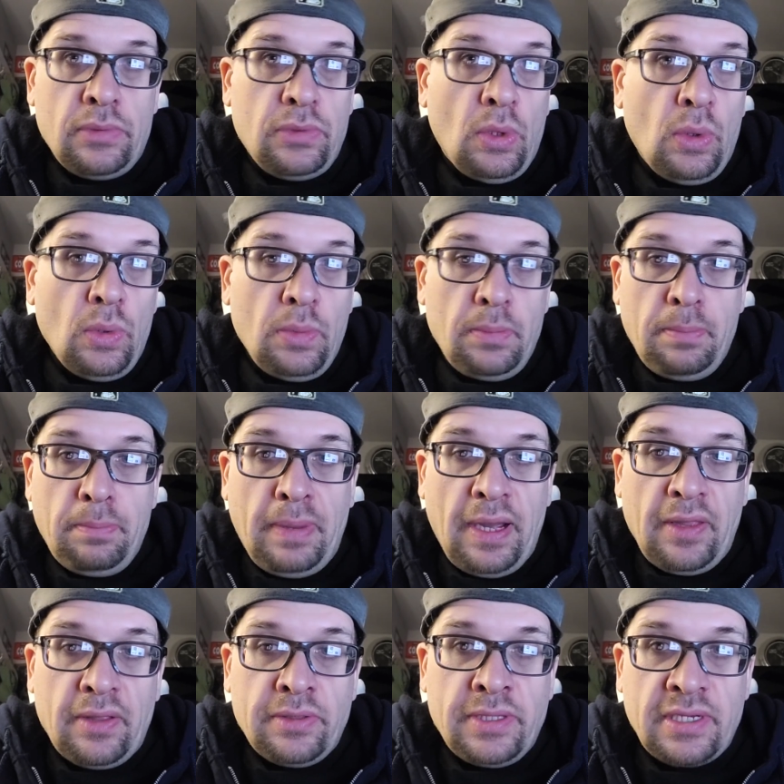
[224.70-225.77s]
Don't
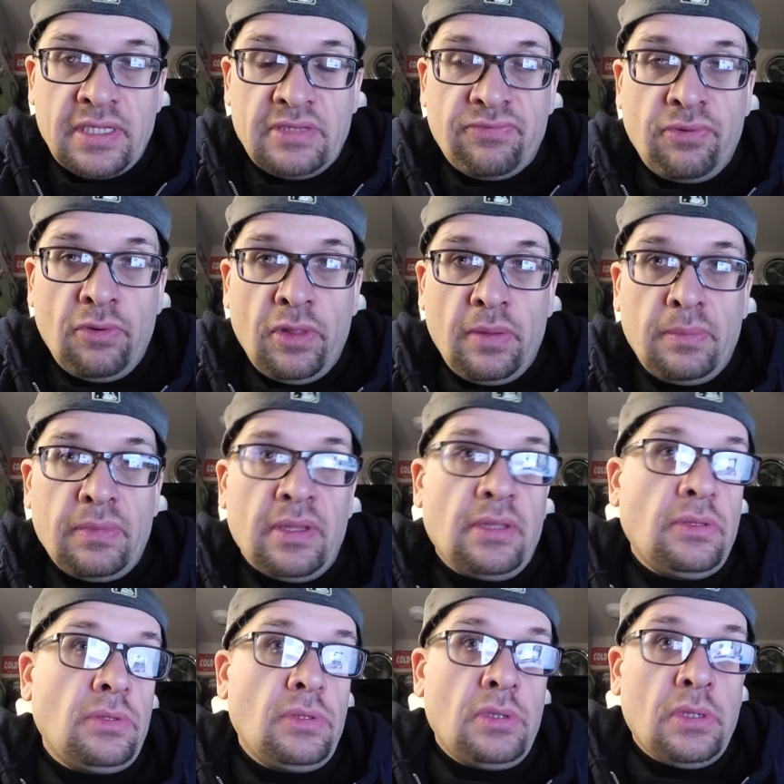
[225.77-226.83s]
buy the tickets for them,
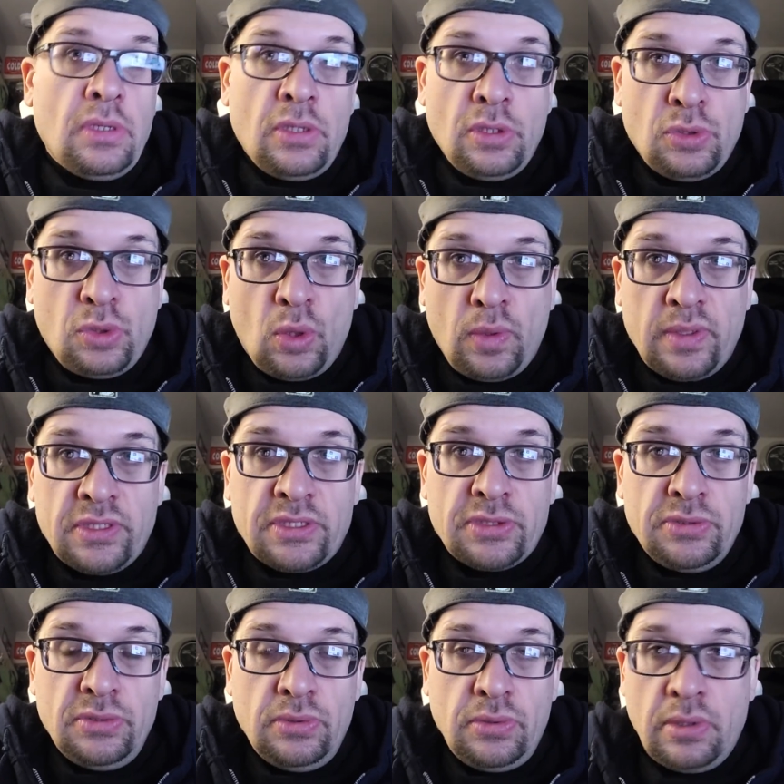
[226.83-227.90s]
then you're totally
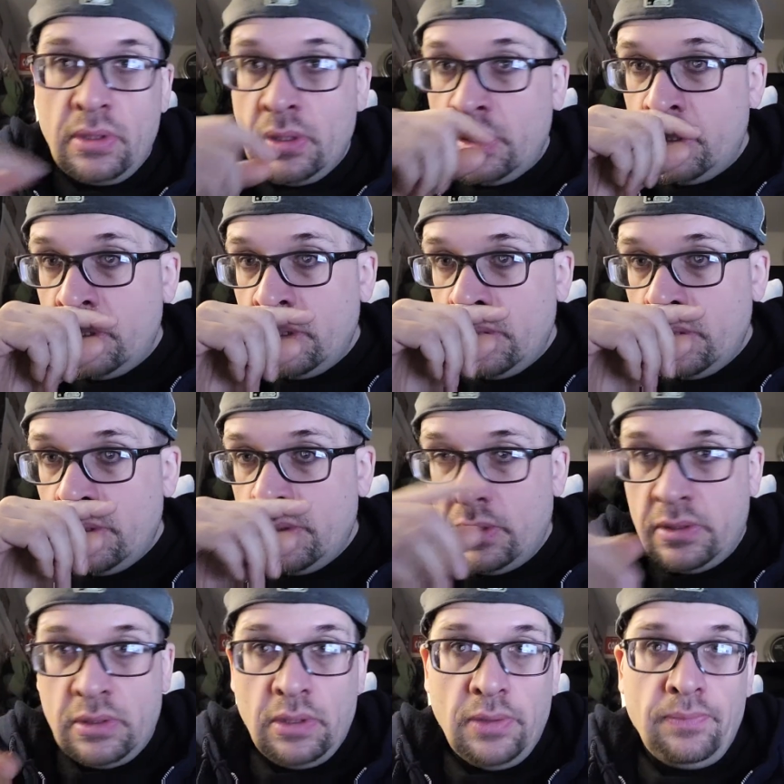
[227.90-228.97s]
screwed.
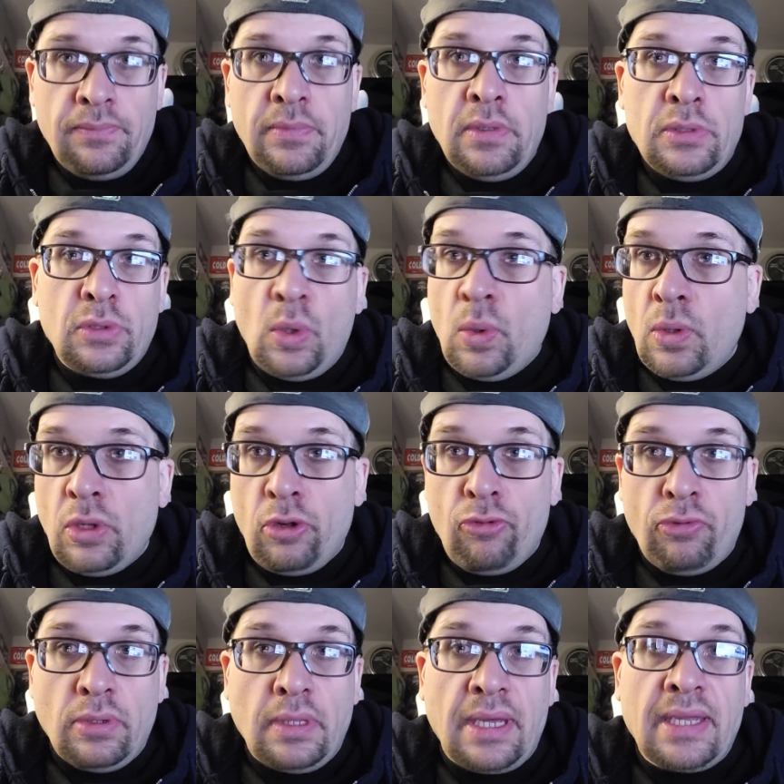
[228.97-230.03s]
You know, don't
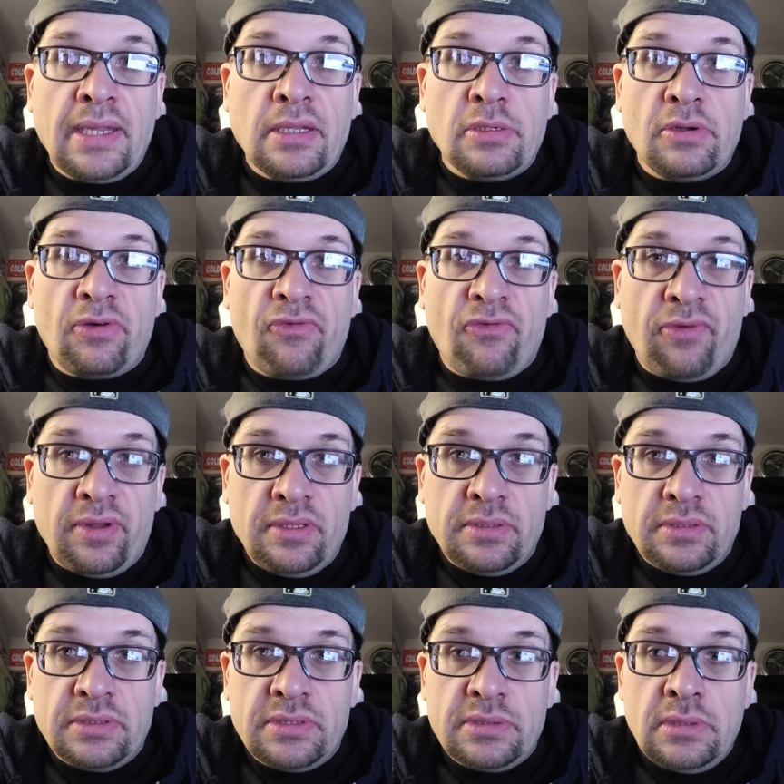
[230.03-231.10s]
rely on your
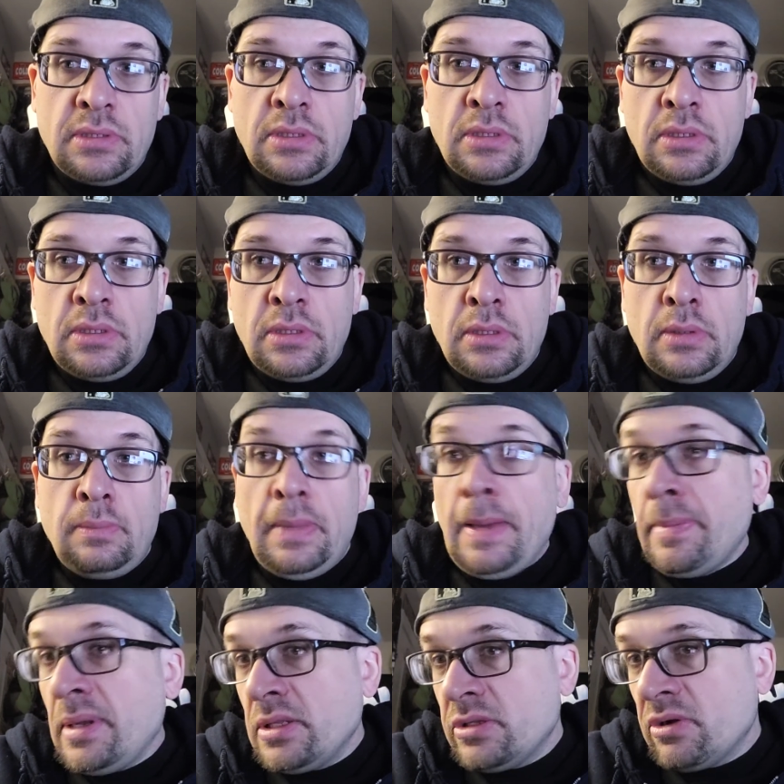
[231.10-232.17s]
friends.
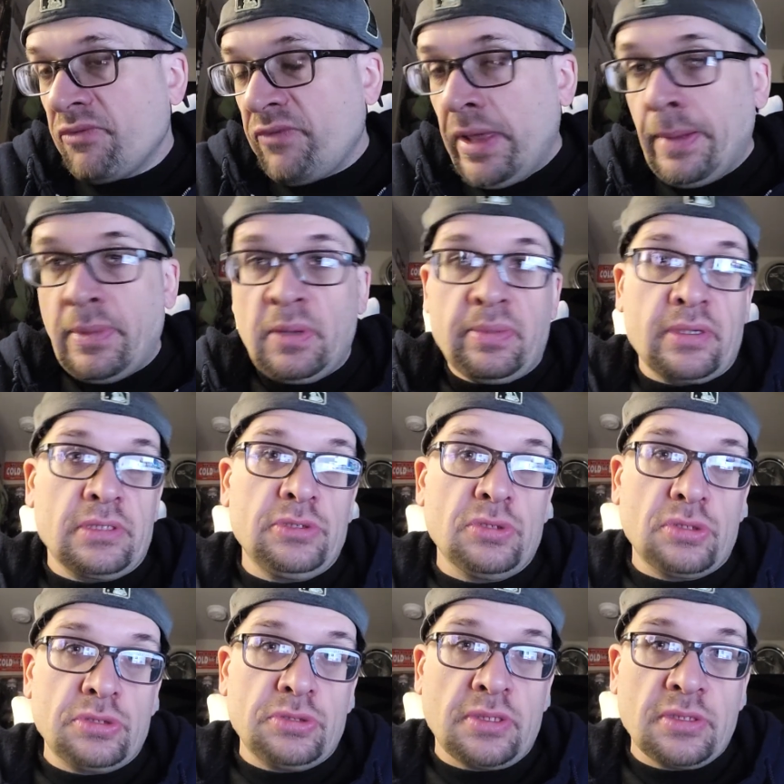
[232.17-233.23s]
Maybe on your family because you
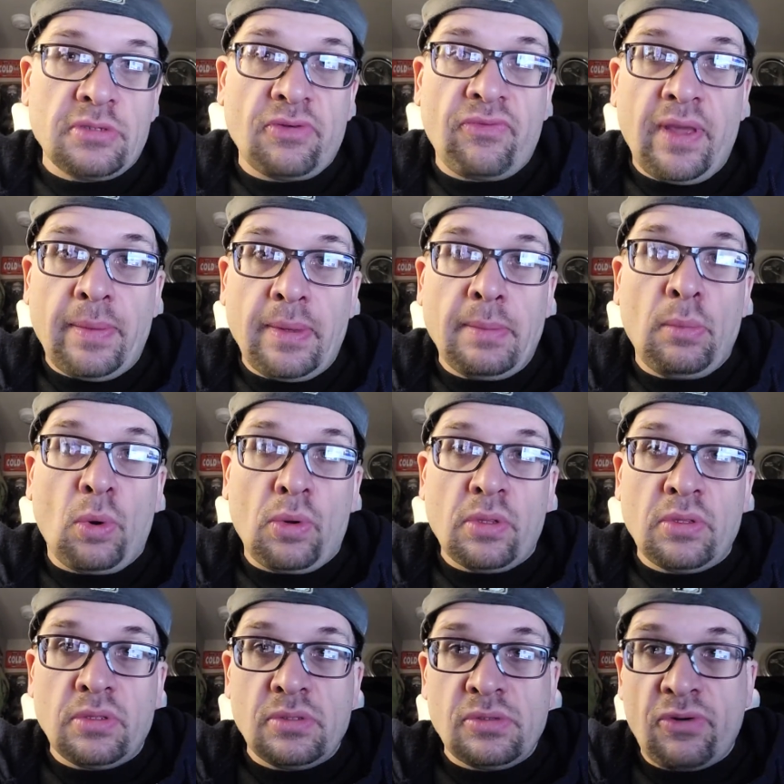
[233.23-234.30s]
could trust your family more
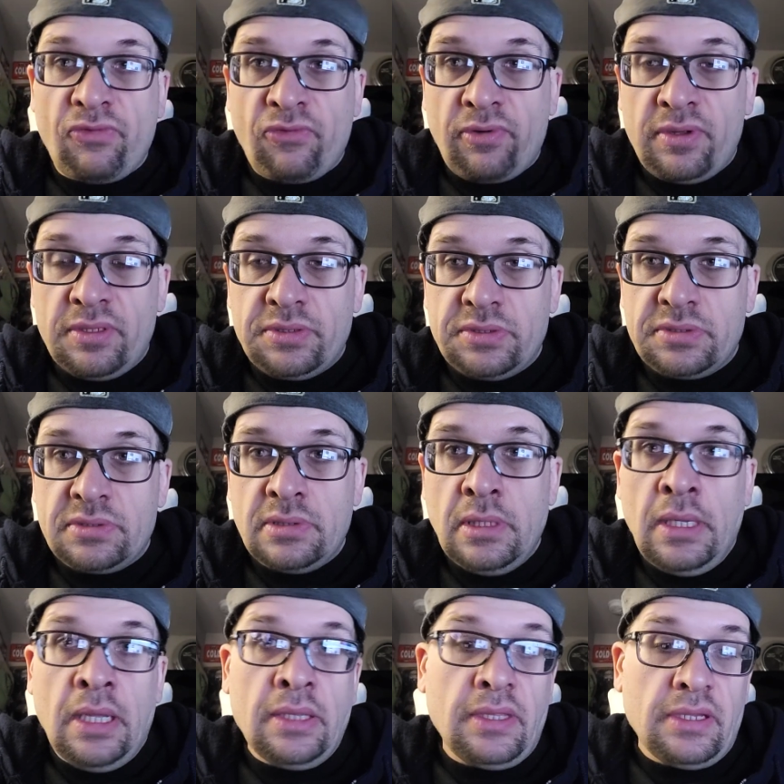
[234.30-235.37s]
than your friends.
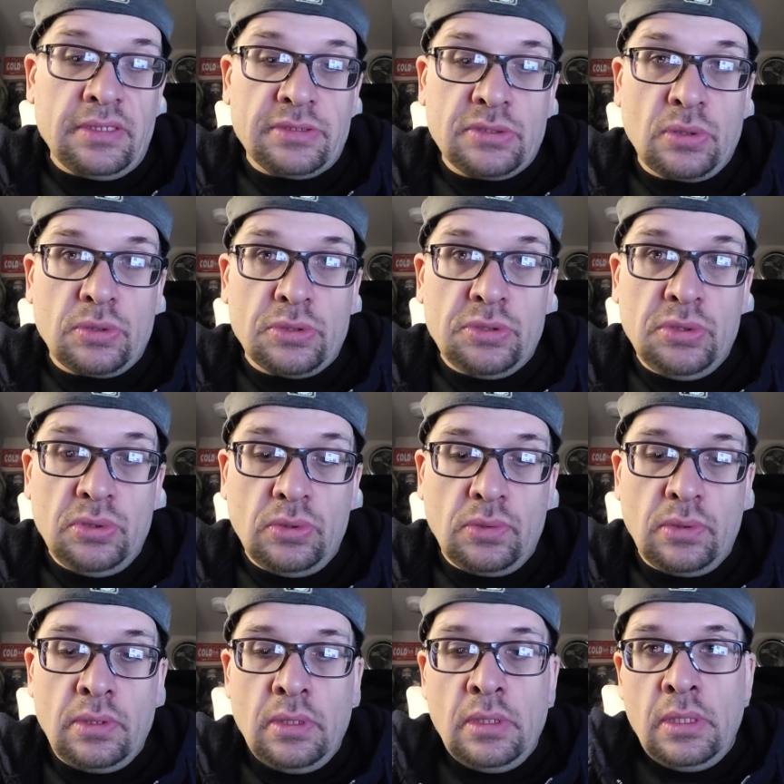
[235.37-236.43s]
That is so true.
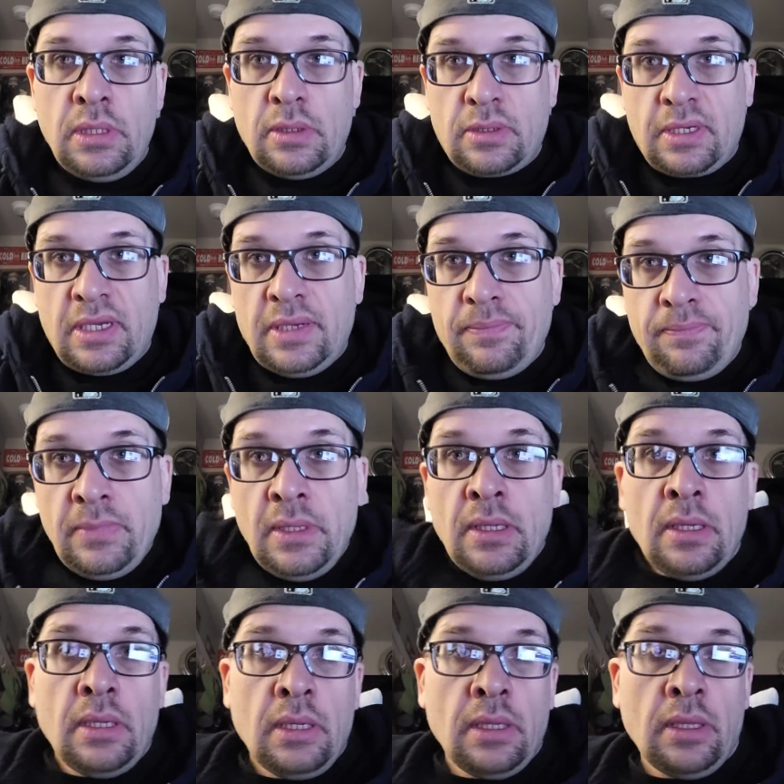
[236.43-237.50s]
Okay?
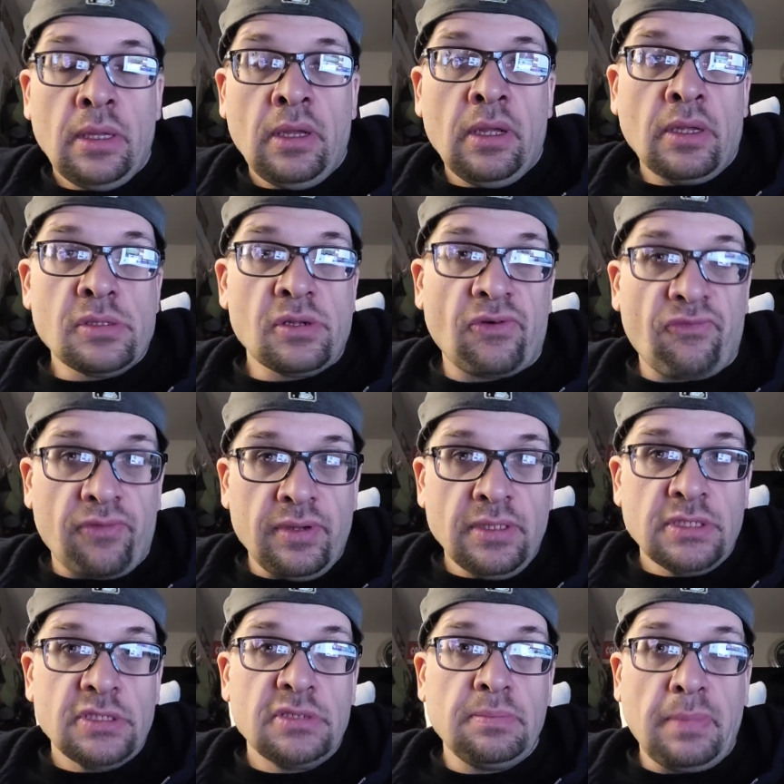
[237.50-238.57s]
Your
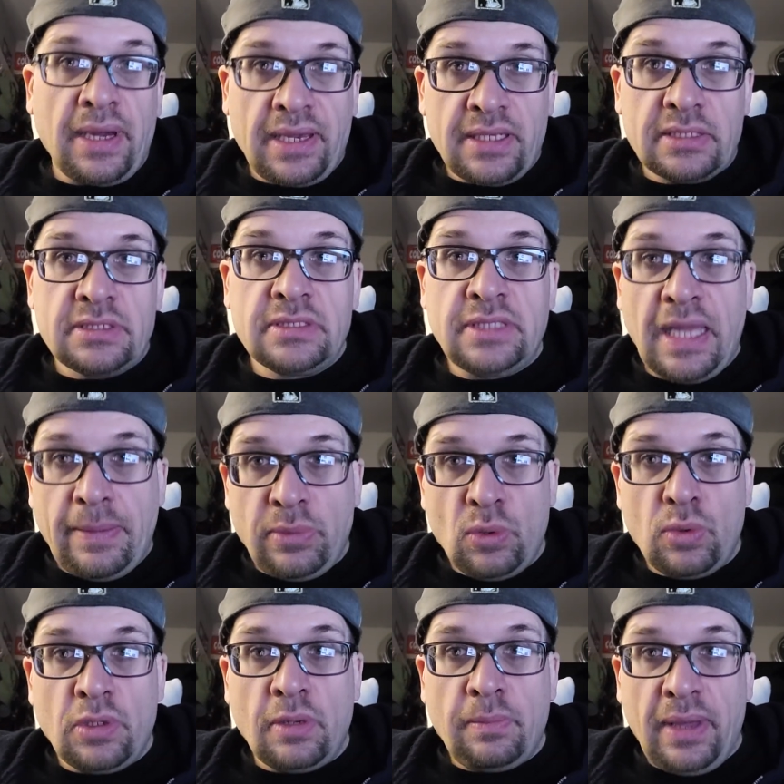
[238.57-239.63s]
friends might stab you in the